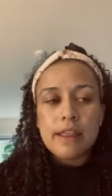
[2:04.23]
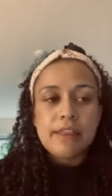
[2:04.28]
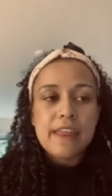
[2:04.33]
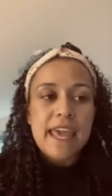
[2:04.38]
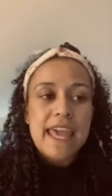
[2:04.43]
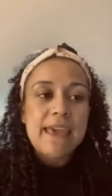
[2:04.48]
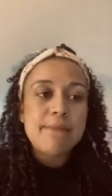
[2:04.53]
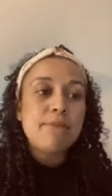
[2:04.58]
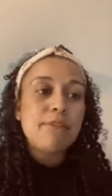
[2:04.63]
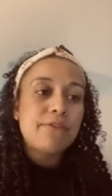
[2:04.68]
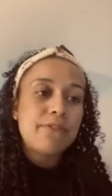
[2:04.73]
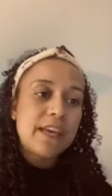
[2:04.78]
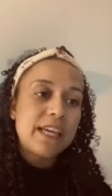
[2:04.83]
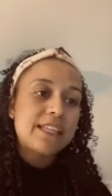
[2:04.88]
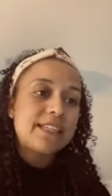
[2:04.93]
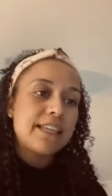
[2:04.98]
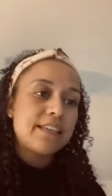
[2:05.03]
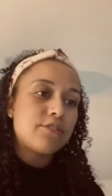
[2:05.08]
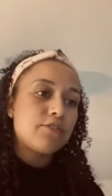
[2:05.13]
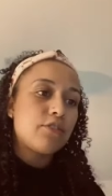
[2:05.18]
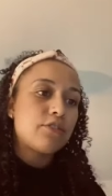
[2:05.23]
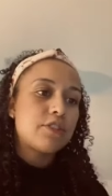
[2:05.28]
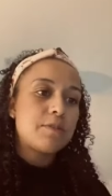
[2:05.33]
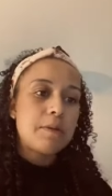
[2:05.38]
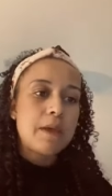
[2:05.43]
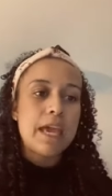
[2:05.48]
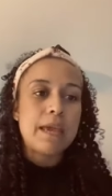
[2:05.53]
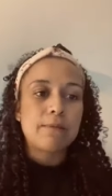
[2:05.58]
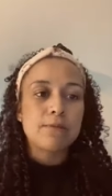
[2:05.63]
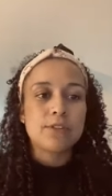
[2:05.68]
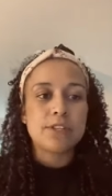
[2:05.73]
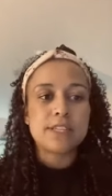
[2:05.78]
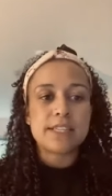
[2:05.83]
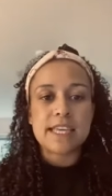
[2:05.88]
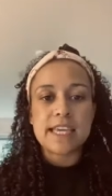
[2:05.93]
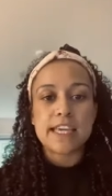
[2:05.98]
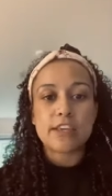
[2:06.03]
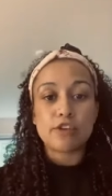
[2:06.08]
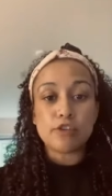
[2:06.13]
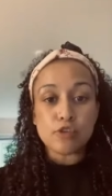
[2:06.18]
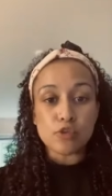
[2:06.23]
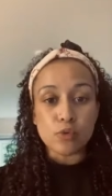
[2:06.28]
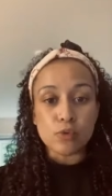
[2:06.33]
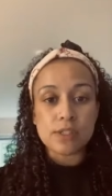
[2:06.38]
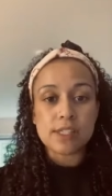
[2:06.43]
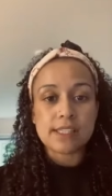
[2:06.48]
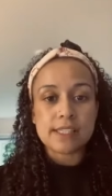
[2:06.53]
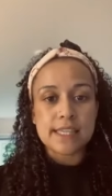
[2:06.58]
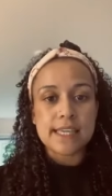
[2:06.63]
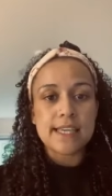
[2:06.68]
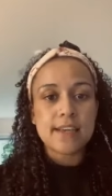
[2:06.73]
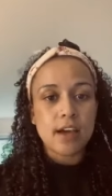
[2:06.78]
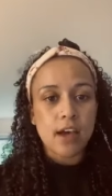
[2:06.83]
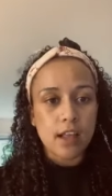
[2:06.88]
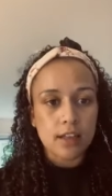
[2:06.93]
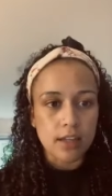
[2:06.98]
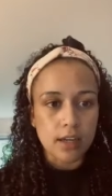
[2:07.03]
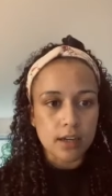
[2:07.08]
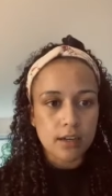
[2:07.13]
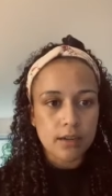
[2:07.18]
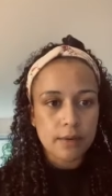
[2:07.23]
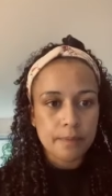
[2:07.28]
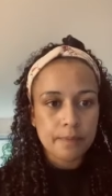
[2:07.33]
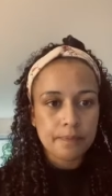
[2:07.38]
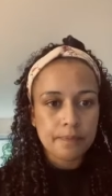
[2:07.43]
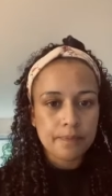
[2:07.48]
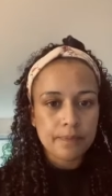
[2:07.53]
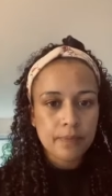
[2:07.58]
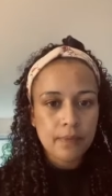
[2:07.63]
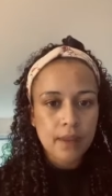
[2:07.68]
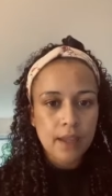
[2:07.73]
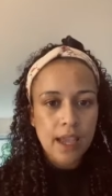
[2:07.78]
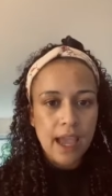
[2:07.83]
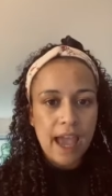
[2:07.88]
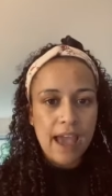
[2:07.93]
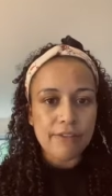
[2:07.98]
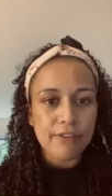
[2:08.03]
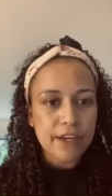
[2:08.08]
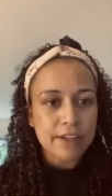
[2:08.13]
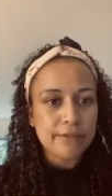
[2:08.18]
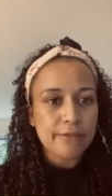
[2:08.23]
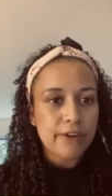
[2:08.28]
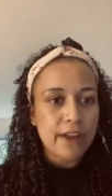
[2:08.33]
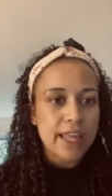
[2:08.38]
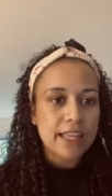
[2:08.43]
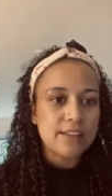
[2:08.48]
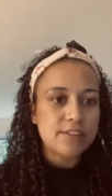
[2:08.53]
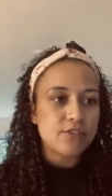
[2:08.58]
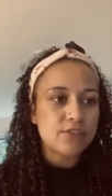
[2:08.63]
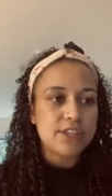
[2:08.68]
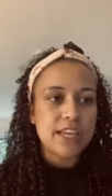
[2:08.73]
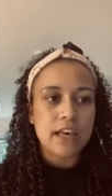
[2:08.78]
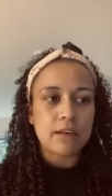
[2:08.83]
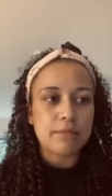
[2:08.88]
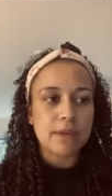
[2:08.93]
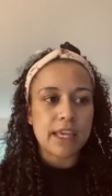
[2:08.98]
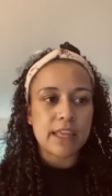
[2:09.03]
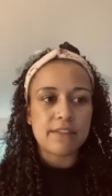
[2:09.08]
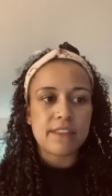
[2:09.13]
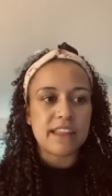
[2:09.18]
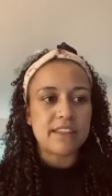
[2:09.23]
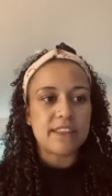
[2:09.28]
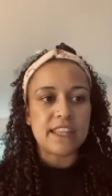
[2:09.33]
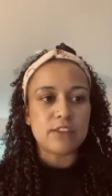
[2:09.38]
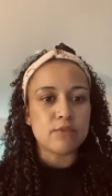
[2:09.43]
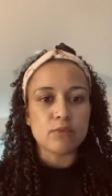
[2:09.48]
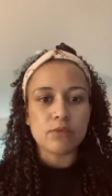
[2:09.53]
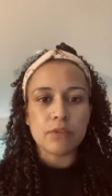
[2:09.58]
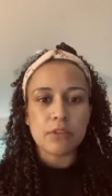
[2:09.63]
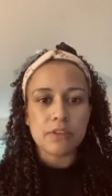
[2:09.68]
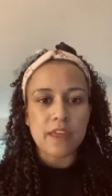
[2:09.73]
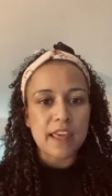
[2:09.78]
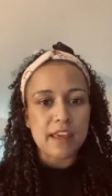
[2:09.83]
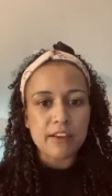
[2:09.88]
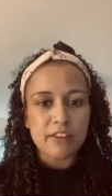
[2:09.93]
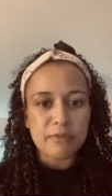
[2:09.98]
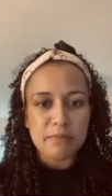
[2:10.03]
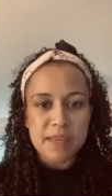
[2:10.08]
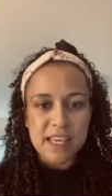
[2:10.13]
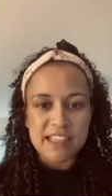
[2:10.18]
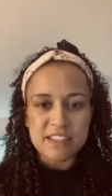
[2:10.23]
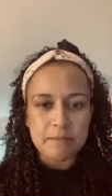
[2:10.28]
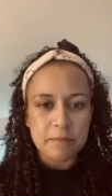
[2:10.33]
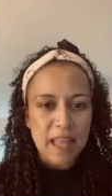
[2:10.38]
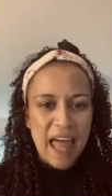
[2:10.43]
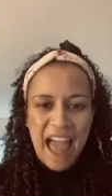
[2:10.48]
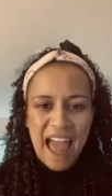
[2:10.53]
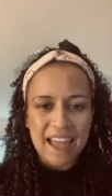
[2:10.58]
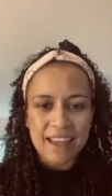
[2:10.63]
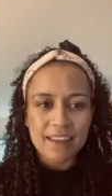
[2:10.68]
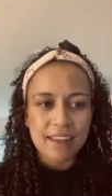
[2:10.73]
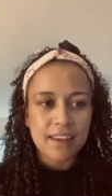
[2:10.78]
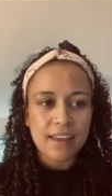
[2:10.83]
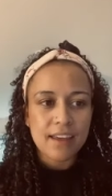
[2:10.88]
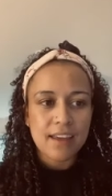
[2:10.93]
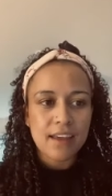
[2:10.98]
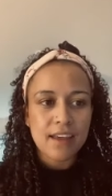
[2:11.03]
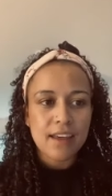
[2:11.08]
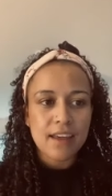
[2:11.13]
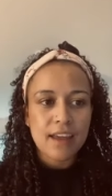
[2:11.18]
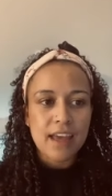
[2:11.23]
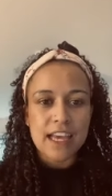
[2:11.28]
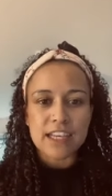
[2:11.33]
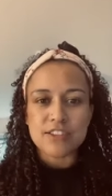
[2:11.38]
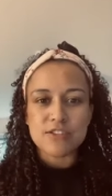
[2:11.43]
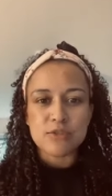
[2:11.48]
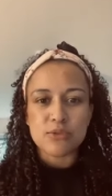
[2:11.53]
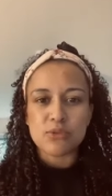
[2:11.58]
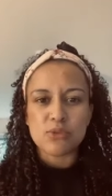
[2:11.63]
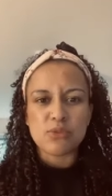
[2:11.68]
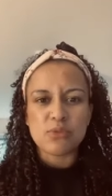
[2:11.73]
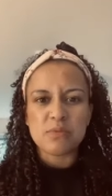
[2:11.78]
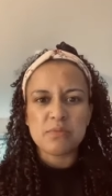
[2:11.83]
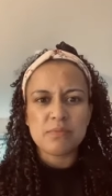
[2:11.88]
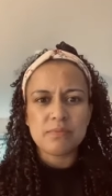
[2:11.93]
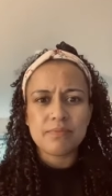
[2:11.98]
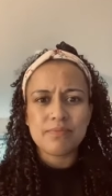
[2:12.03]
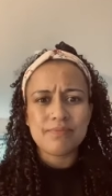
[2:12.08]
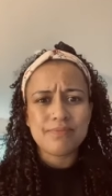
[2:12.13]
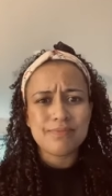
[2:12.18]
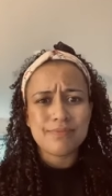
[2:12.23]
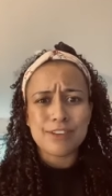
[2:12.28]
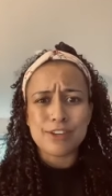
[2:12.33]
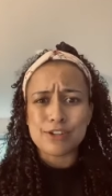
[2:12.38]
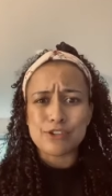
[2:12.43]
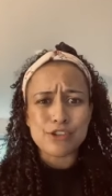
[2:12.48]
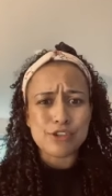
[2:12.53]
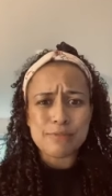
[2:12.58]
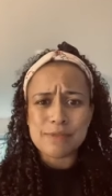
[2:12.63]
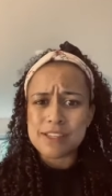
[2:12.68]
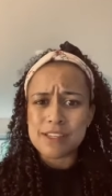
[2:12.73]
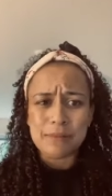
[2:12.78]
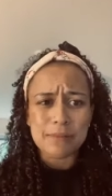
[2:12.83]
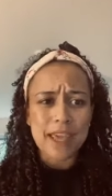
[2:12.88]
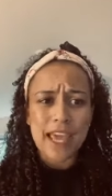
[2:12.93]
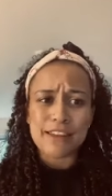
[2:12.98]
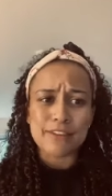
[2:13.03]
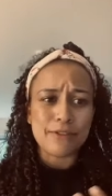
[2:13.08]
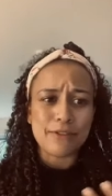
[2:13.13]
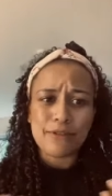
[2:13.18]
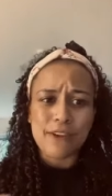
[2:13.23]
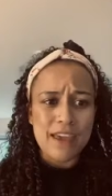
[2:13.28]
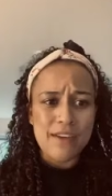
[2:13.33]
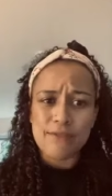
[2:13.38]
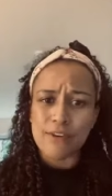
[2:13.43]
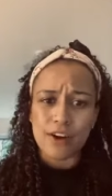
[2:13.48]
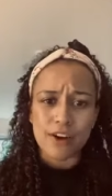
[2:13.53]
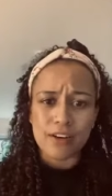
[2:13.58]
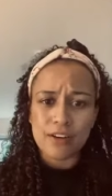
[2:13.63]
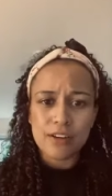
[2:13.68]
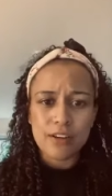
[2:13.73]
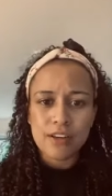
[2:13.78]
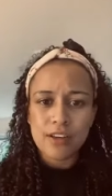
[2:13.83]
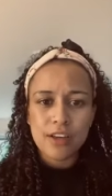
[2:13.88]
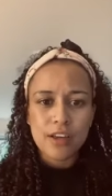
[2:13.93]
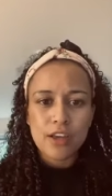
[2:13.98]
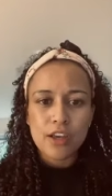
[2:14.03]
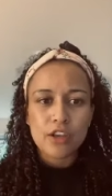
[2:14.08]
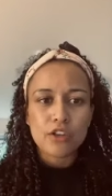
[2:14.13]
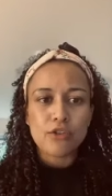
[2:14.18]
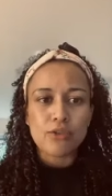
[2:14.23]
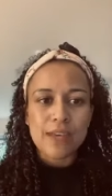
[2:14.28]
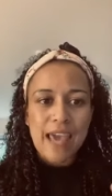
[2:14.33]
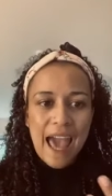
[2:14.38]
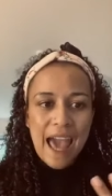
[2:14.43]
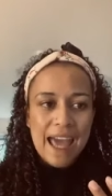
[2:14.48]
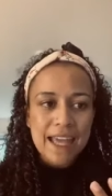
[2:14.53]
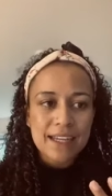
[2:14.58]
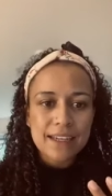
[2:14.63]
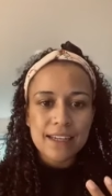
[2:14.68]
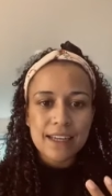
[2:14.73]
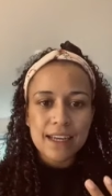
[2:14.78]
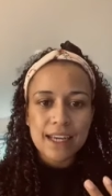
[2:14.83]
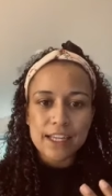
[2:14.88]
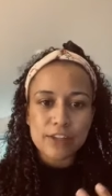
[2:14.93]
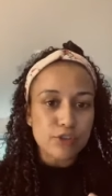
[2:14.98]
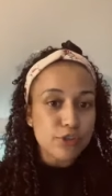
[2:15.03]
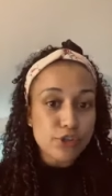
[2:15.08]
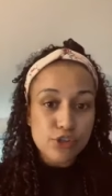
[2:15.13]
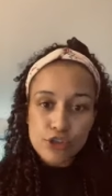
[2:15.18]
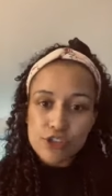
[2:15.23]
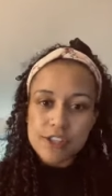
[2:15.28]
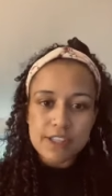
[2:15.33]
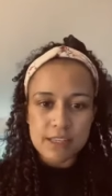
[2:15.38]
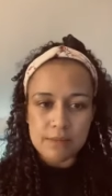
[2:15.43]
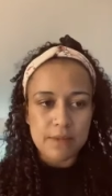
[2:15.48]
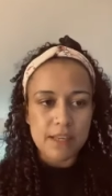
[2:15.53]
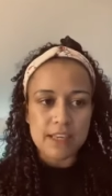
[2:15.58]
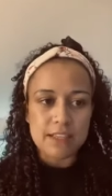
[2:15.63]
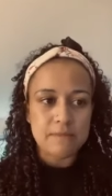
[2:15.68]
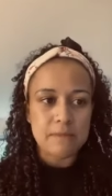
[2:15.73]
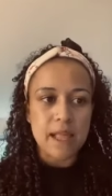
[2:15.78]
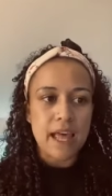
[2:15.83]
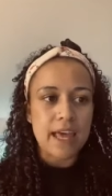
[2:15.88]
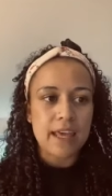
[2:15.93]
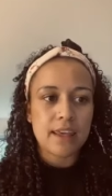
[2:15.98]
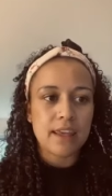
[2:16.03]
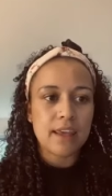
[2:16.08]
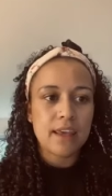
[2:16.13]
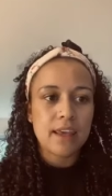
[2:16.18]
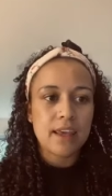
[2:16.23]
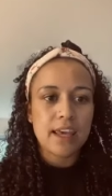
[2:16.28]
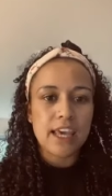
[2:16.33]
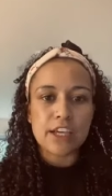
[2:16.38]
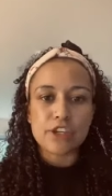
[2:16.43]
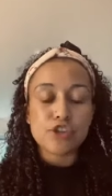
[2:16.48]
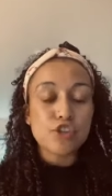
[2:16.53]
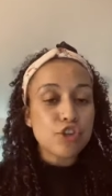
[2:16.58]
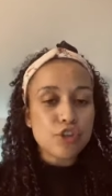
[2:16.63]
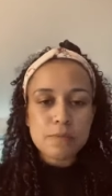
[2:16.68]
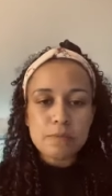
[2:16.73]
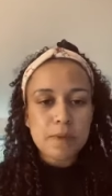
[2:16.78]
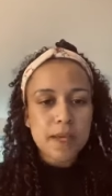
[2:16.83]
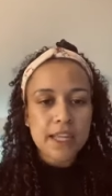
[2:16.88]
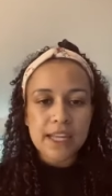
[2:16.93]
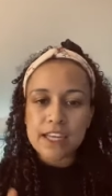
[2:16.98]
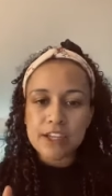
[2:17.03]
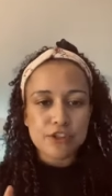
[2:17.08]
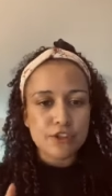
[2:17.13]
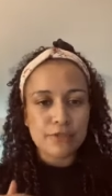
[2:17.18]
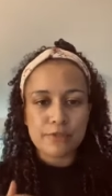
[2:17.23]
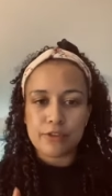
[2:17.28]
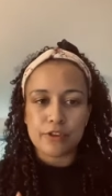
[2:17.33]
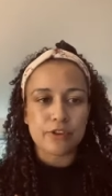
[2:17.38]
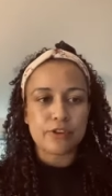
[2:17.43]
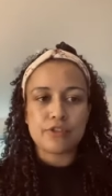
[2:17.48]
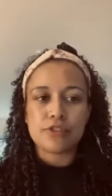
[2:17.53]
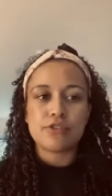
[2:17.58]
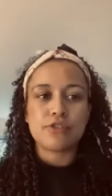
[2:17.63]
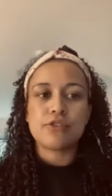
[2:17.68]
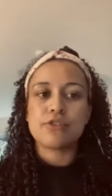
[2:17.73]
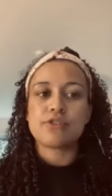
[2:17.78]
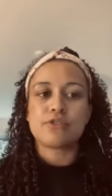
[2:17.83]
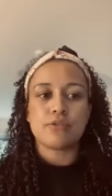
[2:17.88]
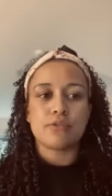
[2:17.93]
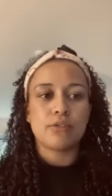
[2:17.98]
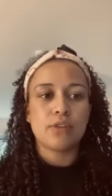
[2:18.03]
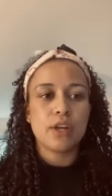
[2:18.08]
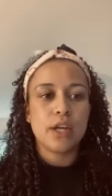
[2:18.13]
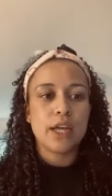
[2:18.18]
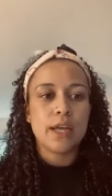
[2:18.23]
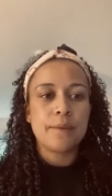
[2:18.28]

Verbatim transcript: The aim of this is not to be able to say you don't see colour. I've had friends who tell me that they don't think of me as black, as though they're doing me some kind of favour. You can and you should see me as black. It shouldn't be an issue for you to do so.